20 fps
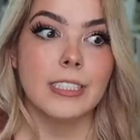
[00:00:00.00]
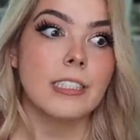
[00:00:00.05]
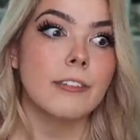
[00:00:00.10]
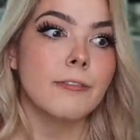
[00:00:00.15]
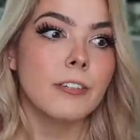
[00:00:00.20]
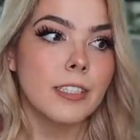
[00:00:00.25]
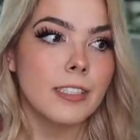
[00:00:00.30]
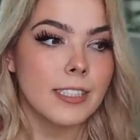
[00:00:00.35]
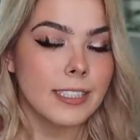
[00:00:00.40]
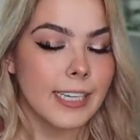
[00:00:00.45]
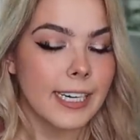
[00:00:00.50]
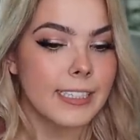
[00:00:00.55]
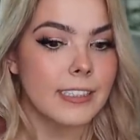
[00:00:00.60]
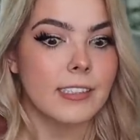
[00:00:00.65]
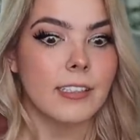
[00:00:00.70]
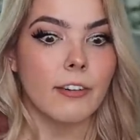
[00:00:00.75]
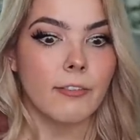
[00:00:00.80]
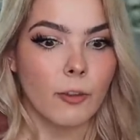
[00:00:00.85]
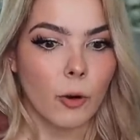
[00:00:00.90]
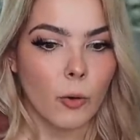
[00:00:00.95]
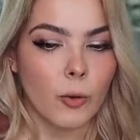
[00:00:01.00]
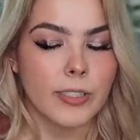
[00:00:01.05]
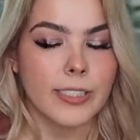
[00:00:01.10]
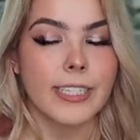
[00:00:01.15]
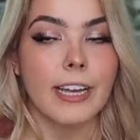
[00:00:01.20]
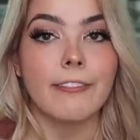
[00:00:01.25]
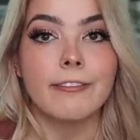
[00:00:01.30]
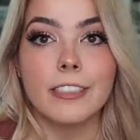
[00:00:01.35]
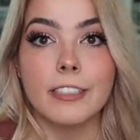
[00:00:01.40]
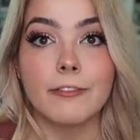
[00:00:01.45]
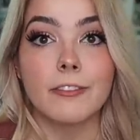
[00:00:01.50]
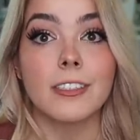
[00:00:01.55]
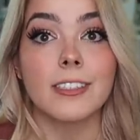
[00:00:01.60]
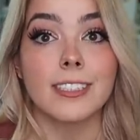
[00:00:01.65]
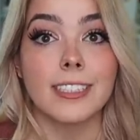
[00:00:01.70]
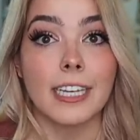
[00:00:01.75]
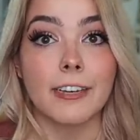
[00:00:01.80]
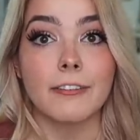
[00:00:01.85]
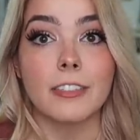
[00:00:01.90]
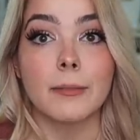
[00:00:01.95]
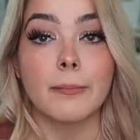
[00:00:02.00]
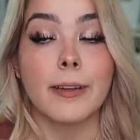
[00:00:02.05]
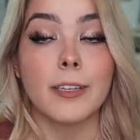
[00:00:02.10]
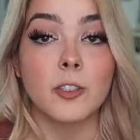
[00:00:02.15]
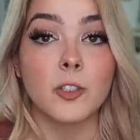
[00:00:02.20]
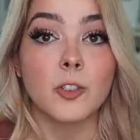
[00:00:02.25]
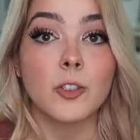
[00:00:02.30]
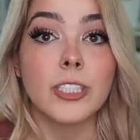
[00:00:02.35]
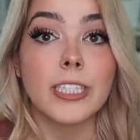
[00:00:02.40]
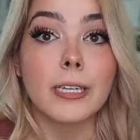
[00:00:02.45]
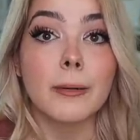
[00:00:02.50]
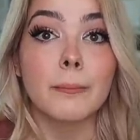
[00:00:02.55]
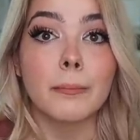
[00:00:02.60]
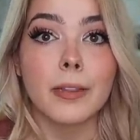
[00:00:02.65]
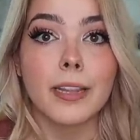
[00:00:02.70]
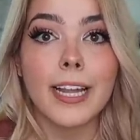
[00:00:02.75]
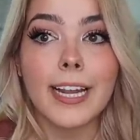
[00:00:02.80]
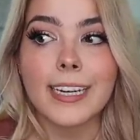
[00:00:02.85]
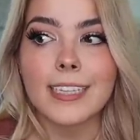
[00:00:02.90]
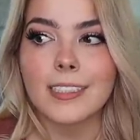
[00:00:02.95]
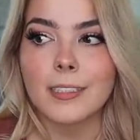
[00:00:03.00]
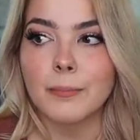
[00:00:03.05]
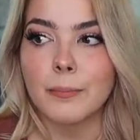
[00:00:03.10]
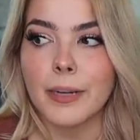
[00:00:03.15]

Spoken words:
Different states, of course, have different safety measures in place,